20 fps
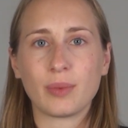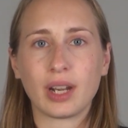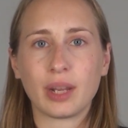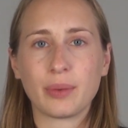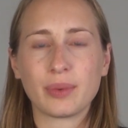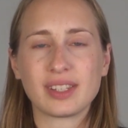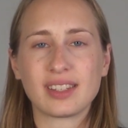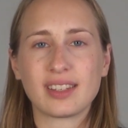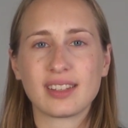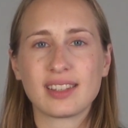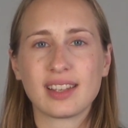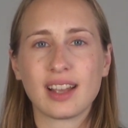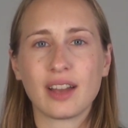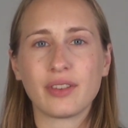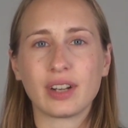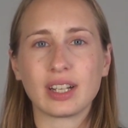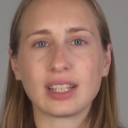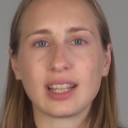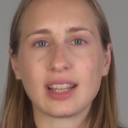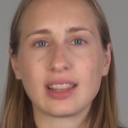when it was
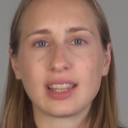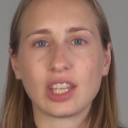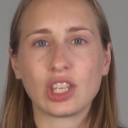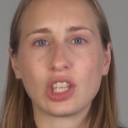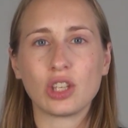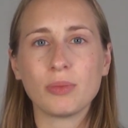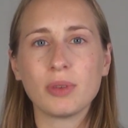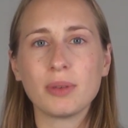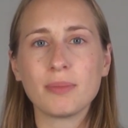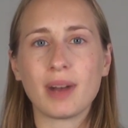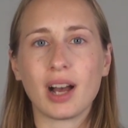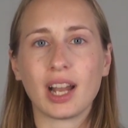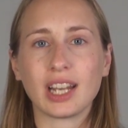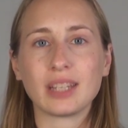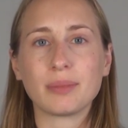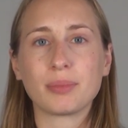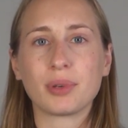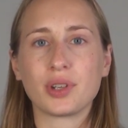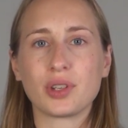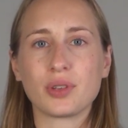discovered that the human
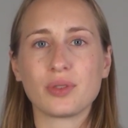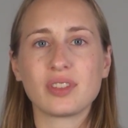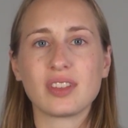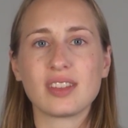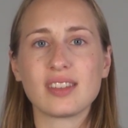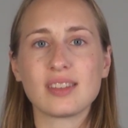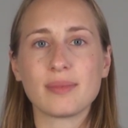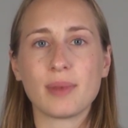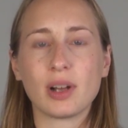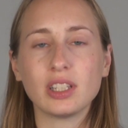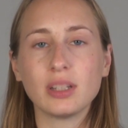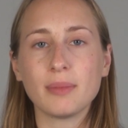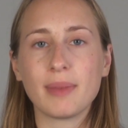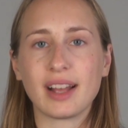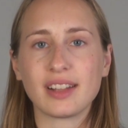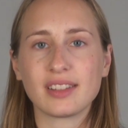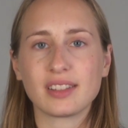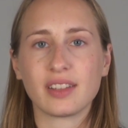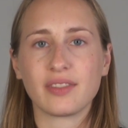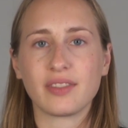body produces small
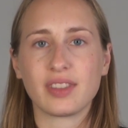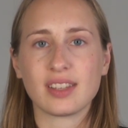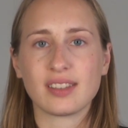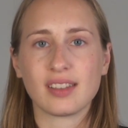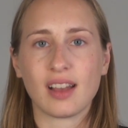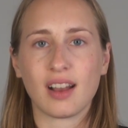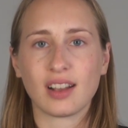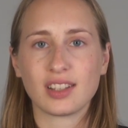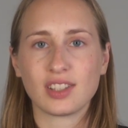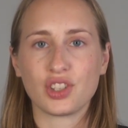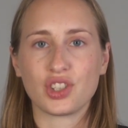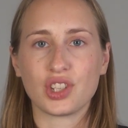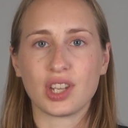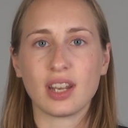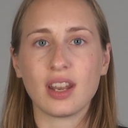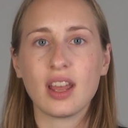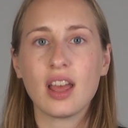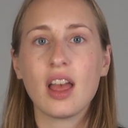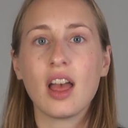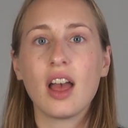amounts of this
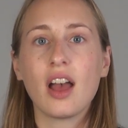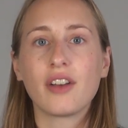oxygen